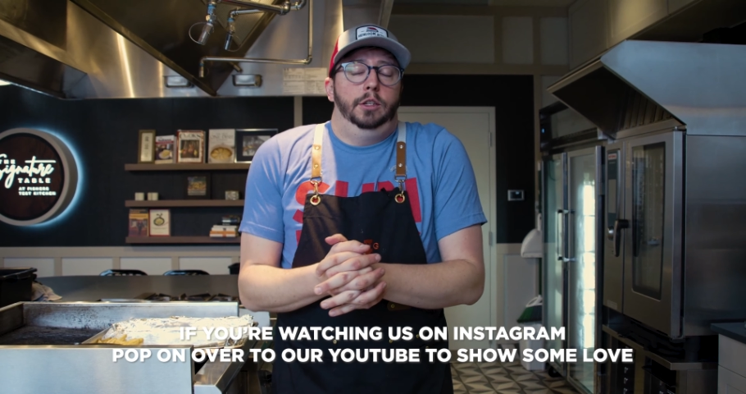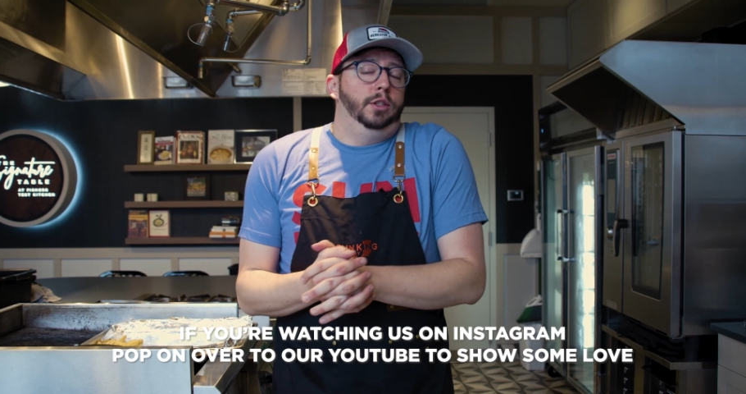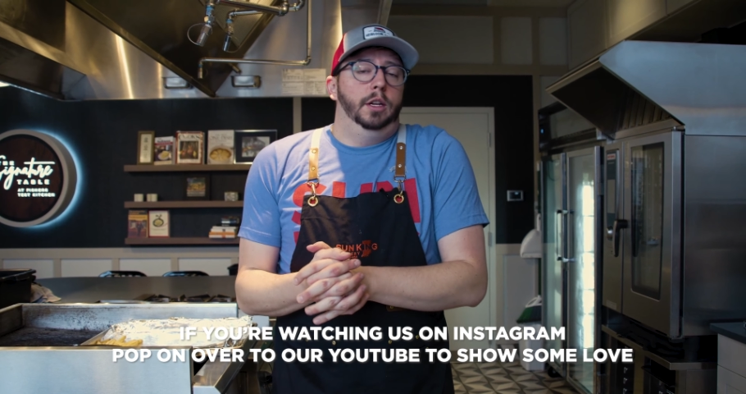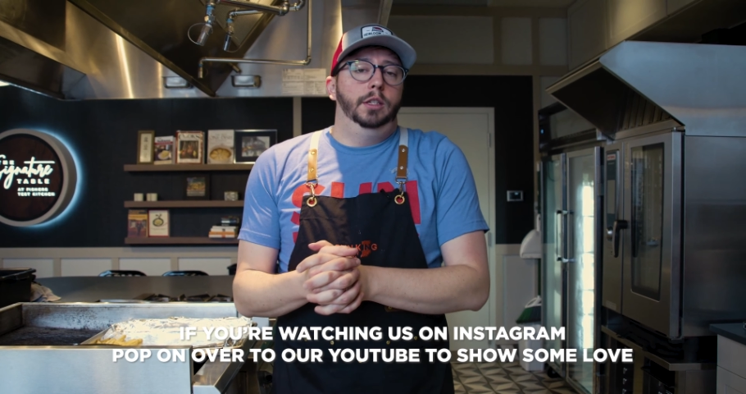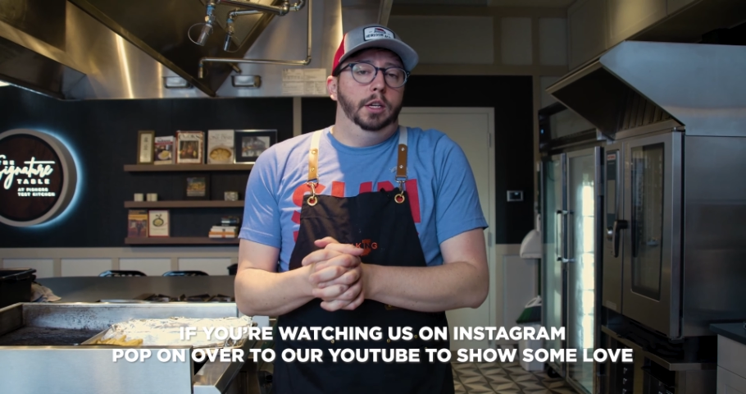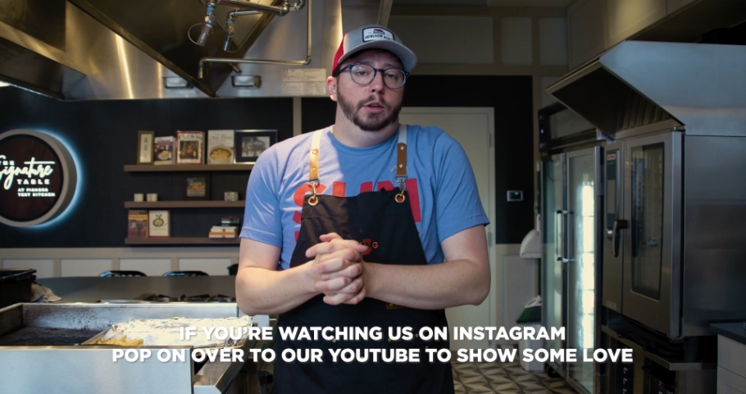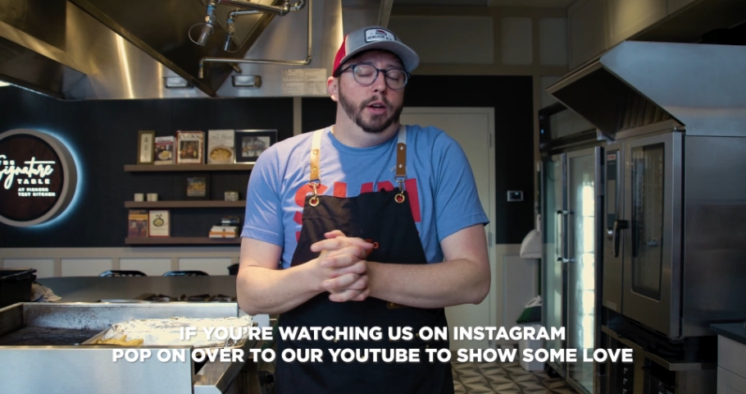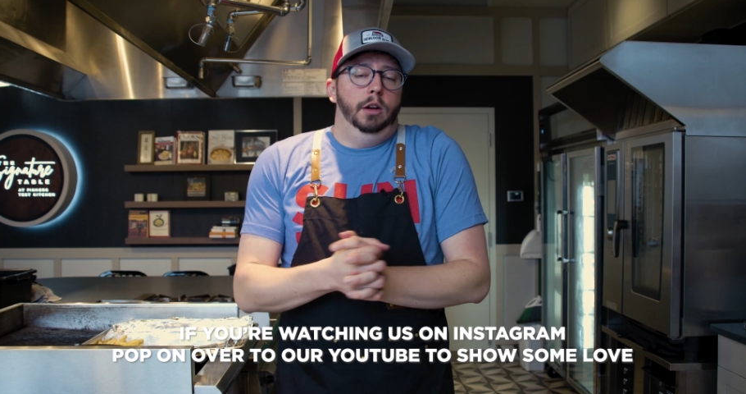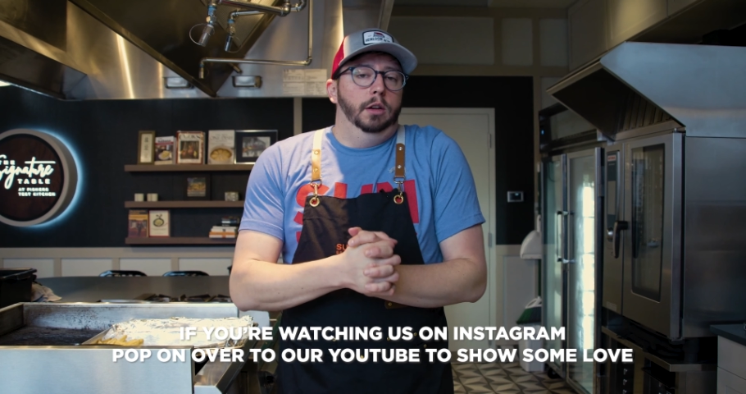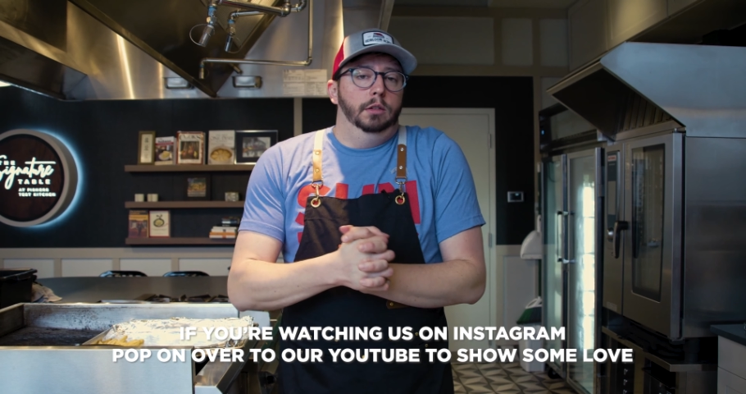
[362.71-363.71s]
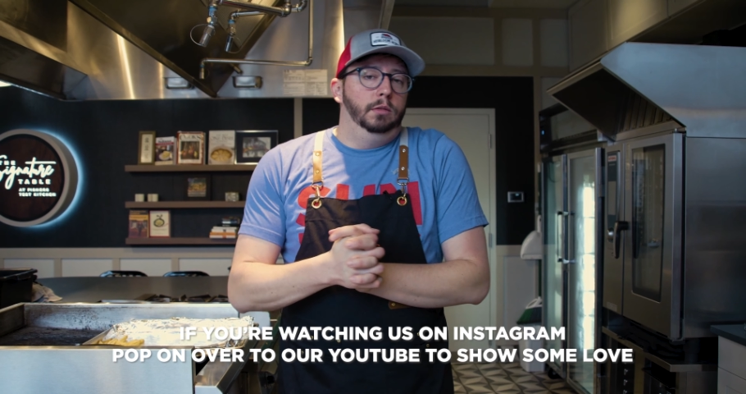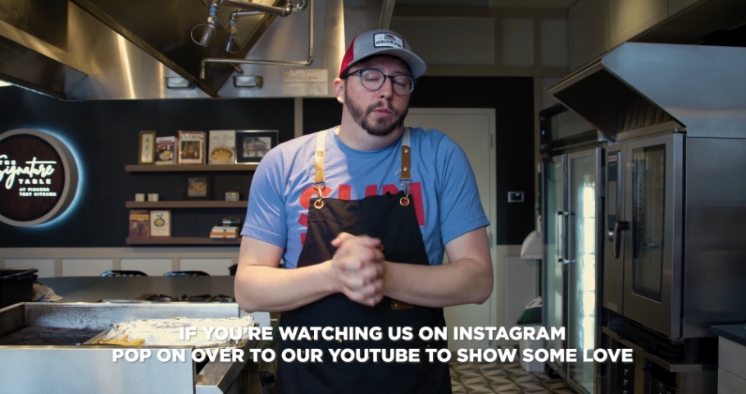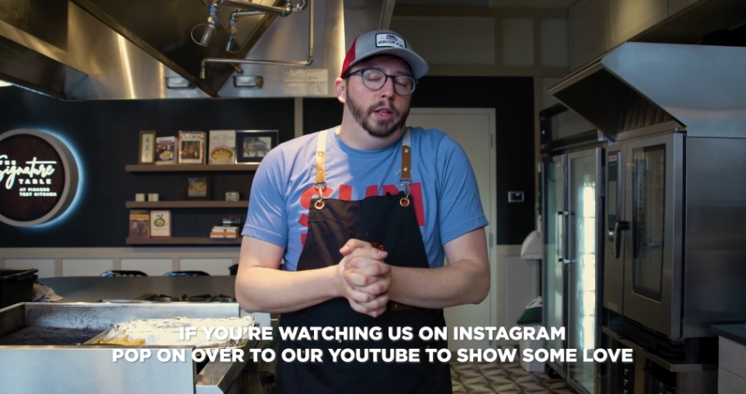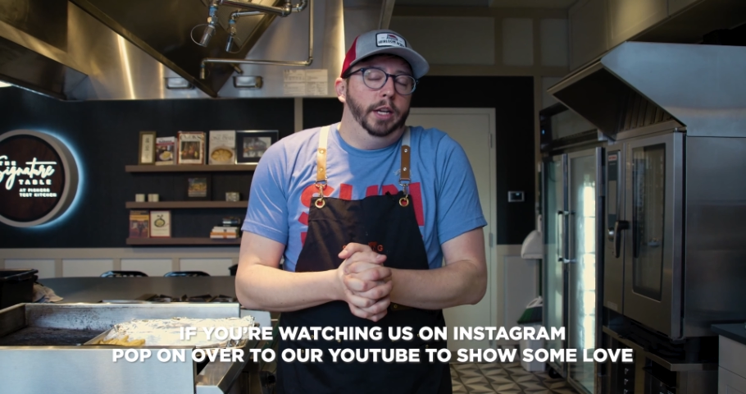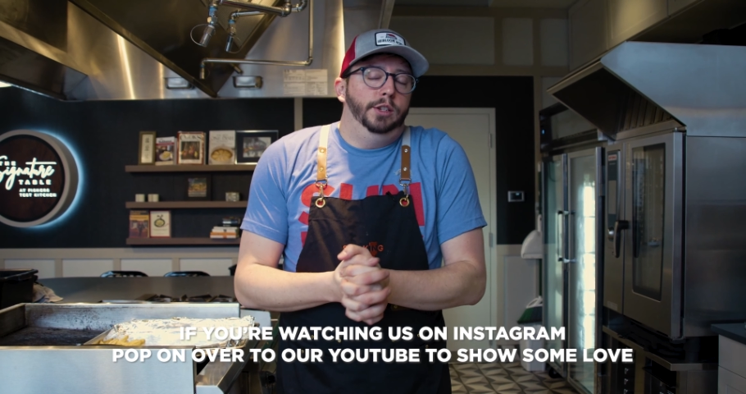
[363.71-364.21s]
of just continuing on.
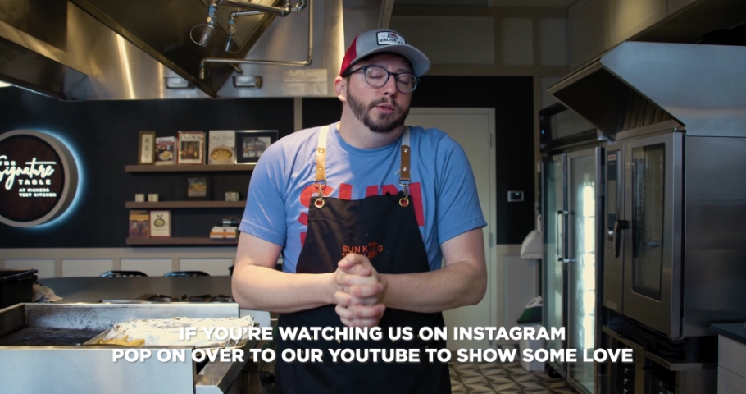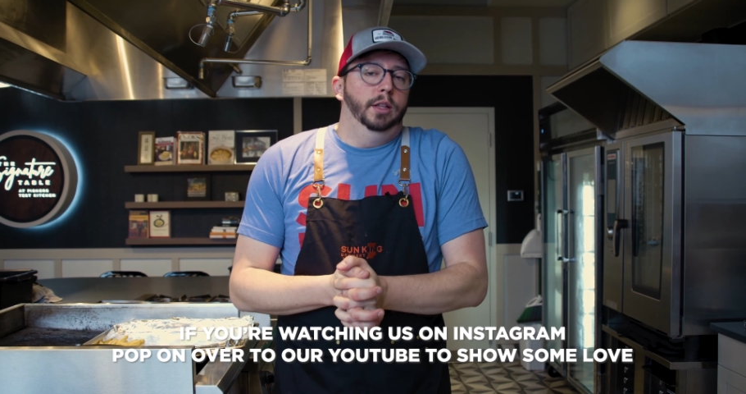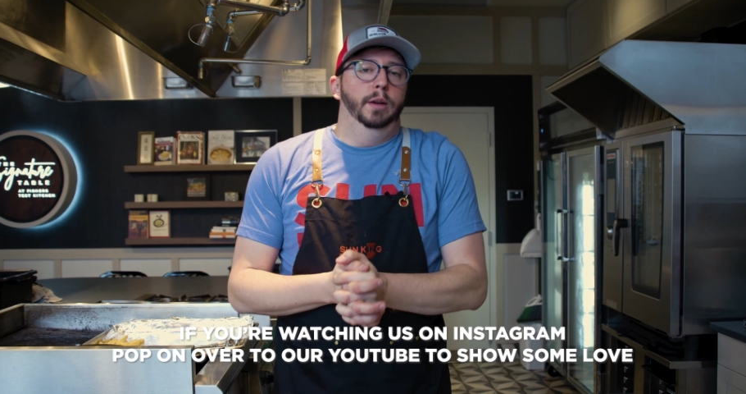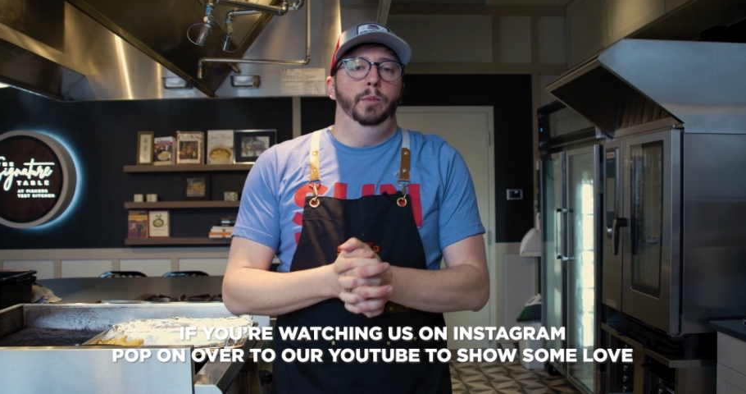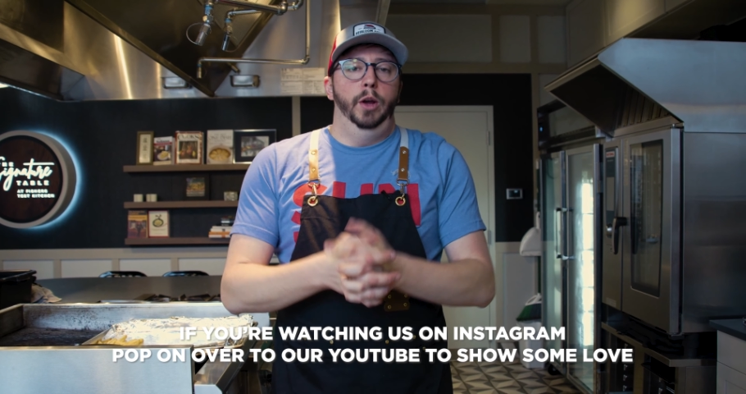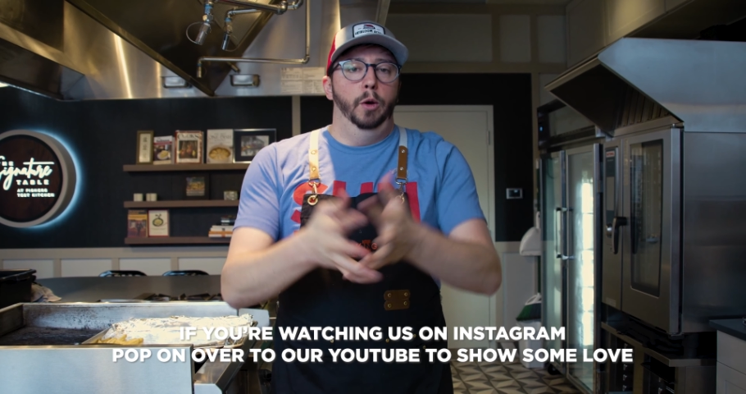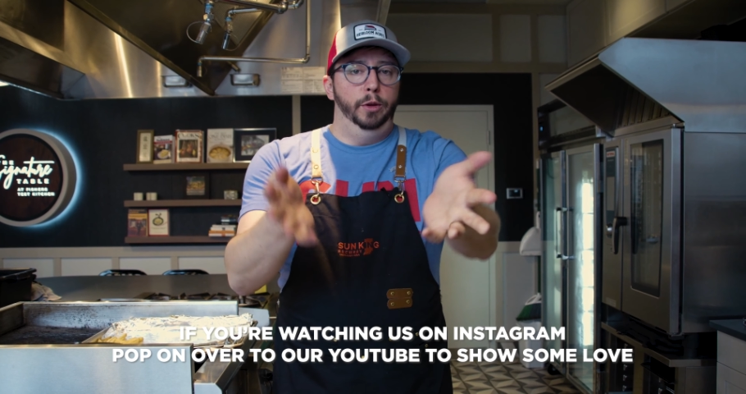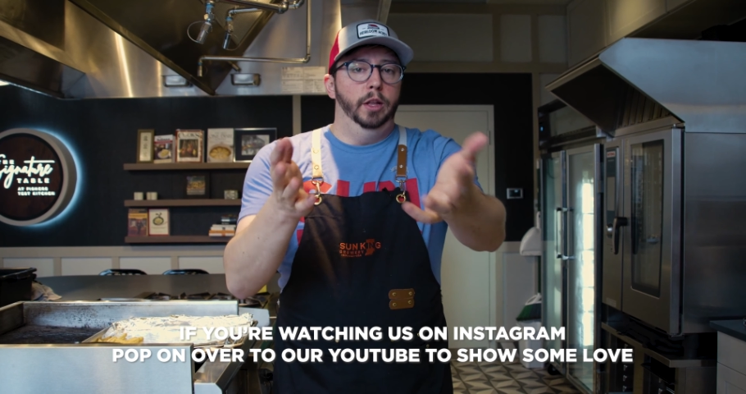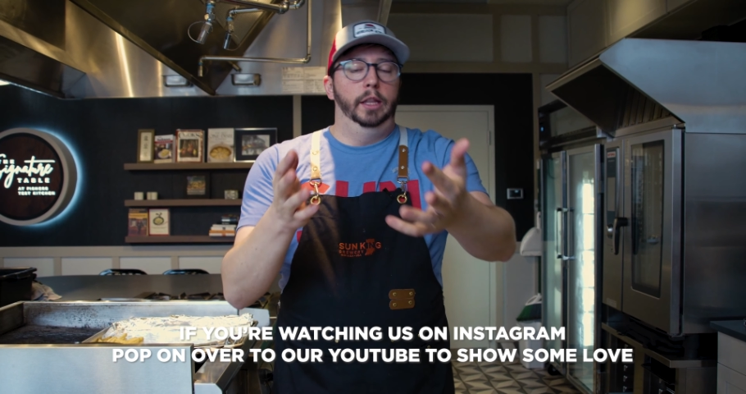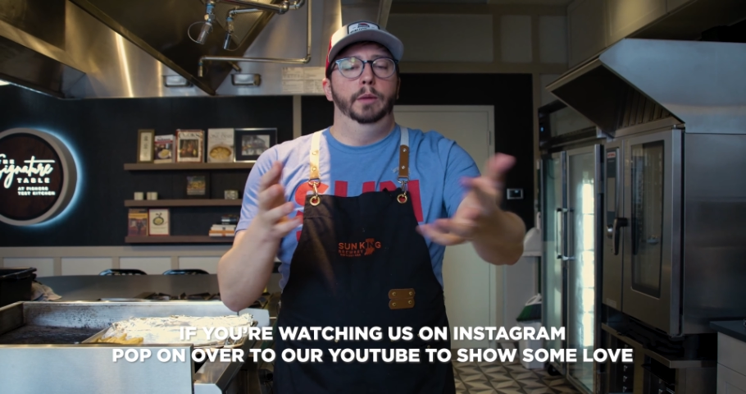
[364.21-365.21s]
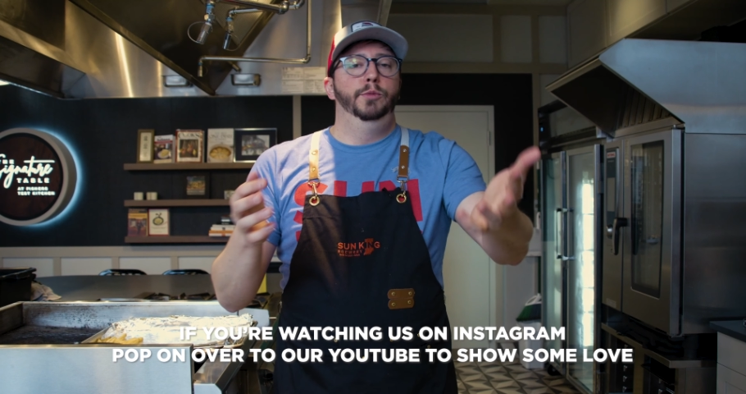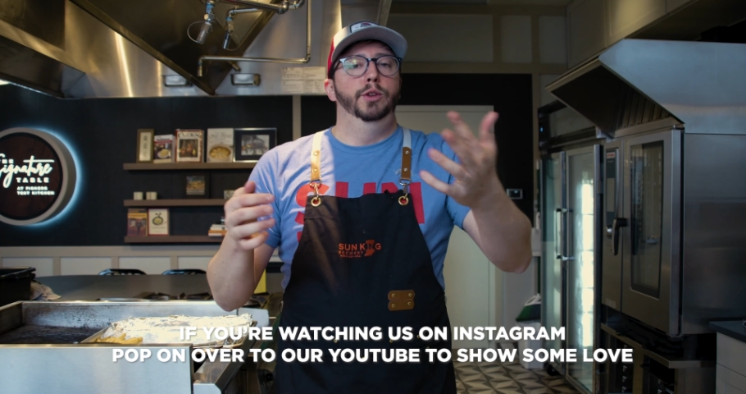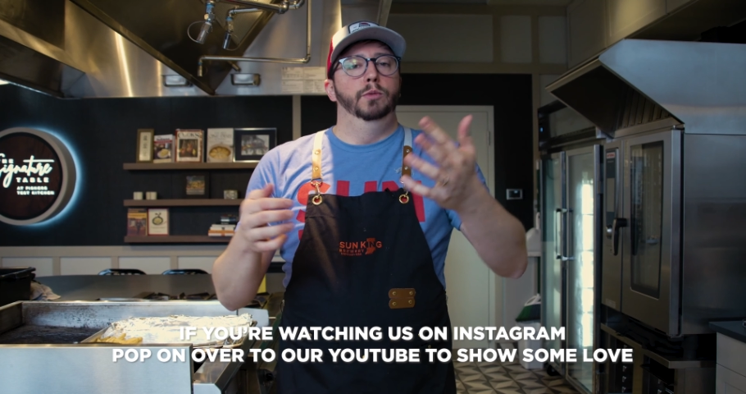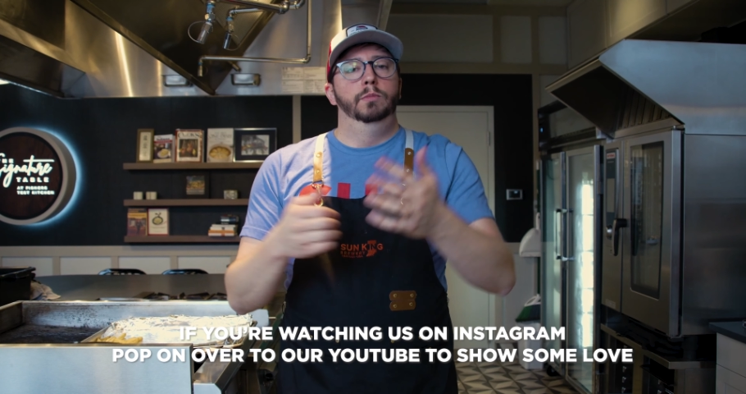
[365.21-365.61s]
We like doing them. We hope you like them too.